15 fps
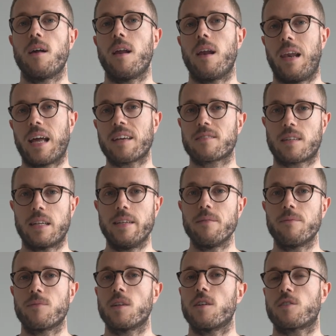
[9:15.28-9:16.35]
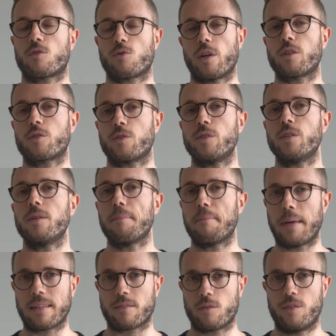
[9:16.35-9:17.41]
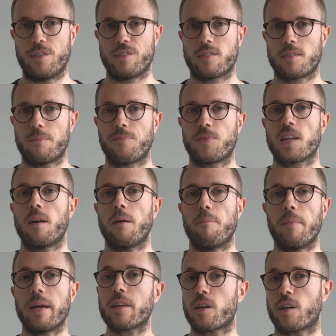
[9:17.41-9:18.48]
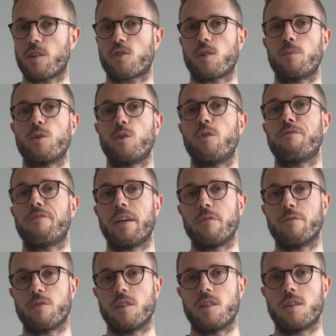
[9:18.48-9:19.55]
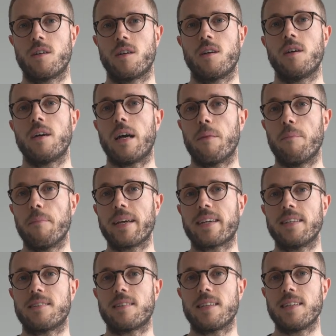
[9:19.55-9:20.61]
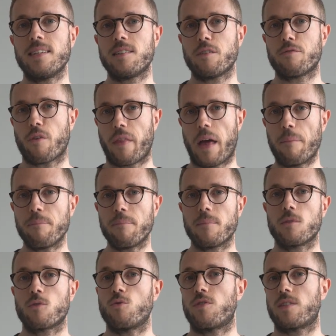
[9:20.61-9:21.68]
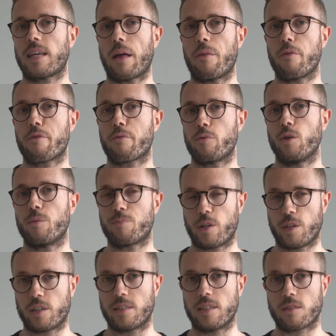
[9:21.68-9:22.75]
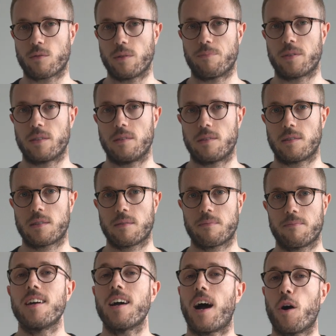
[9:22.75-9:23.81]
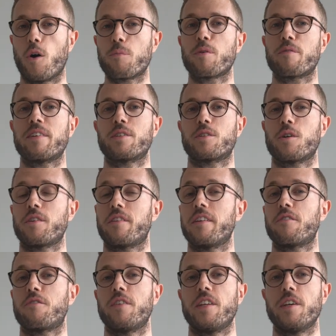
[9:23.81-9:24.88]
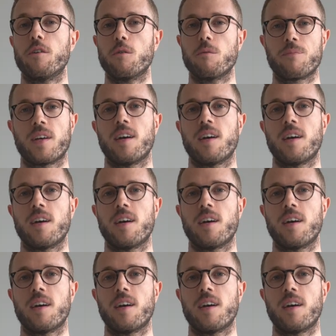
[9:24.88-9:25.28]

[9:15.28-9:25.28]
Lastly, structure matters. Make your customer a favor and make it easy for them to scan through your product descriptions. I hope you've enjoyed this video.